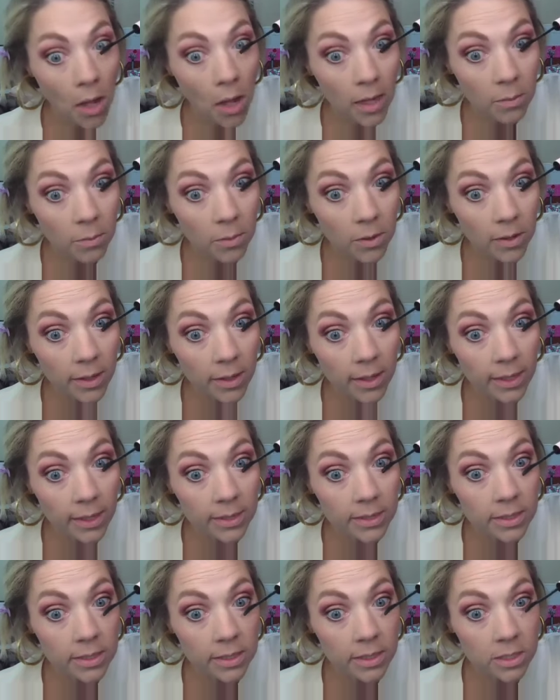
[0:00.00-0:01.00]
And Mary
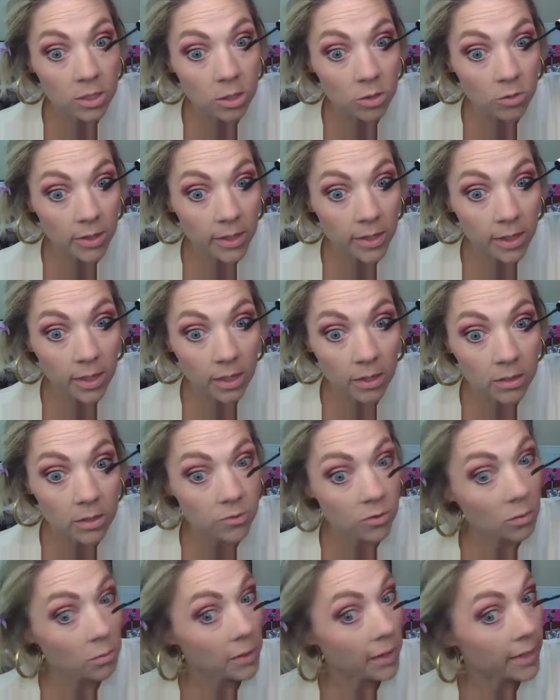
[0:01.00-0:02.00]
Kay says 3
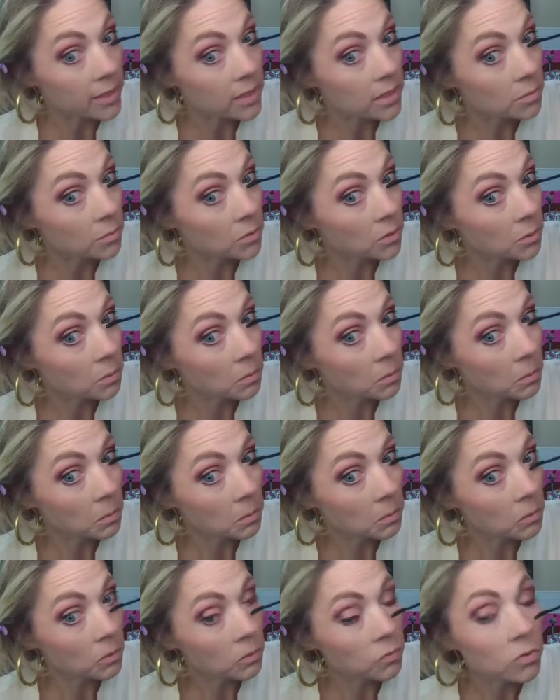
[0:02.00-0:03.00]
coats for maximum
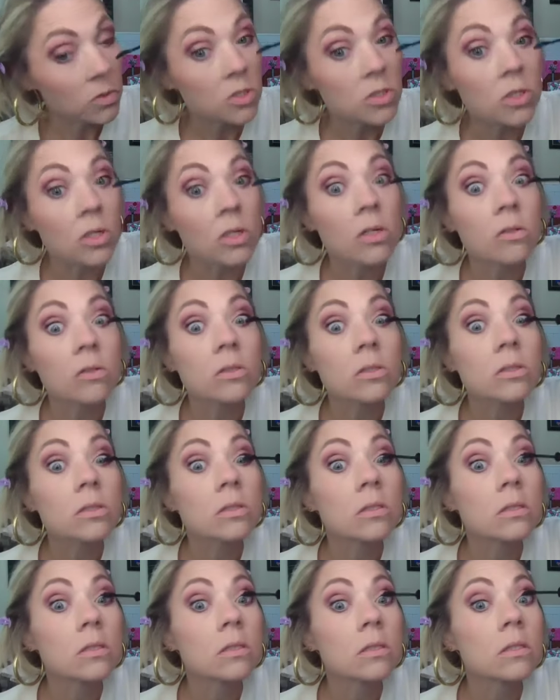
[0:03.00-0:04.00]
results.
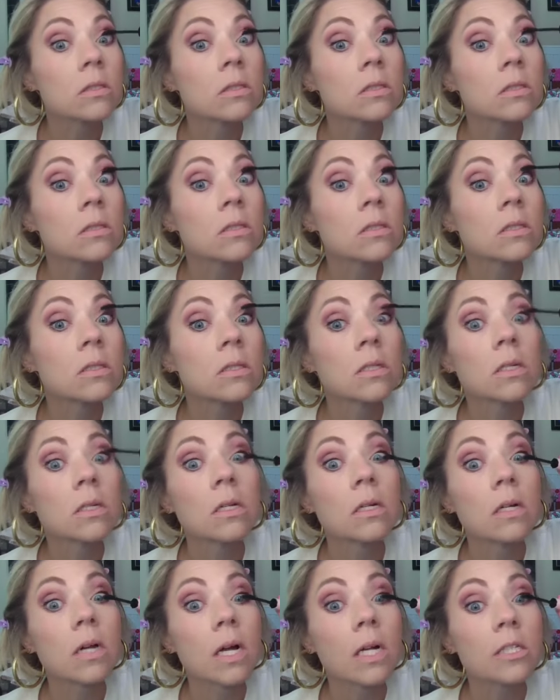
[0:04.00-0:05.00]

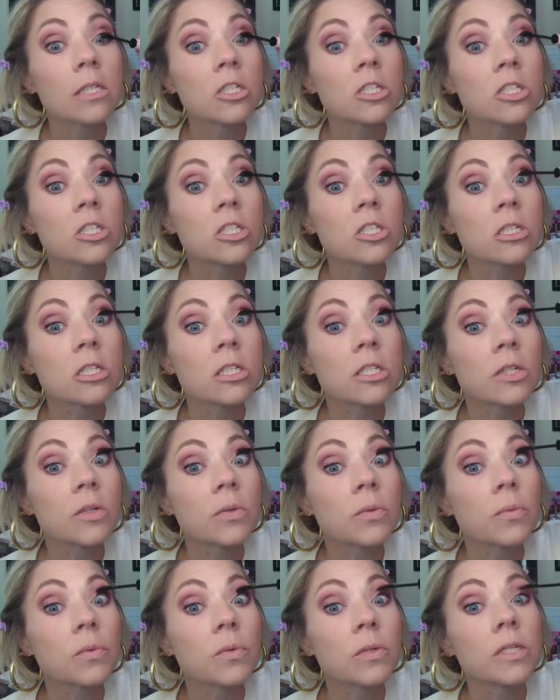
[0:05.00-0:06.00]
I just usually
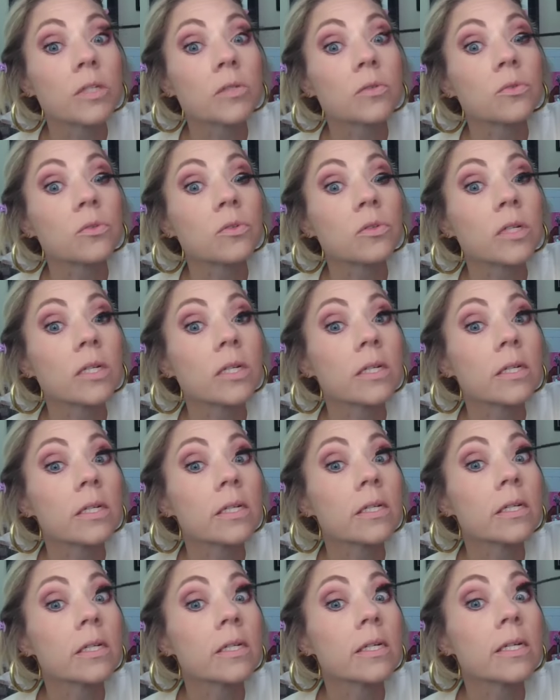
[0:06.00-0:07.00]
do 1
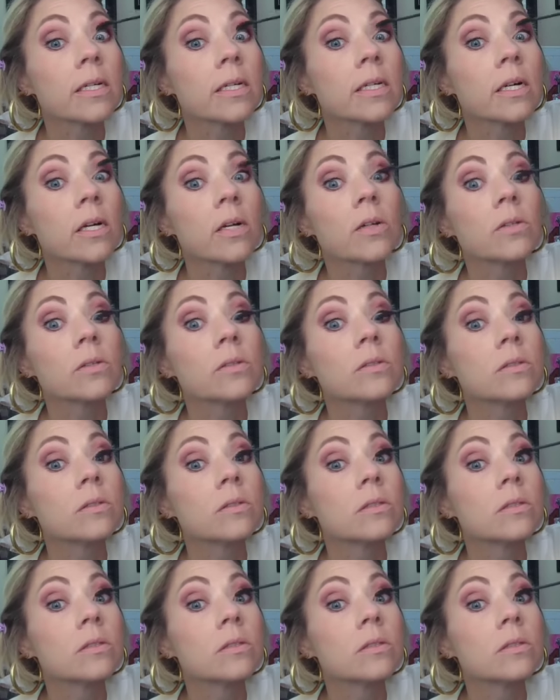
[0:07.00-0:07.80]
really good coat.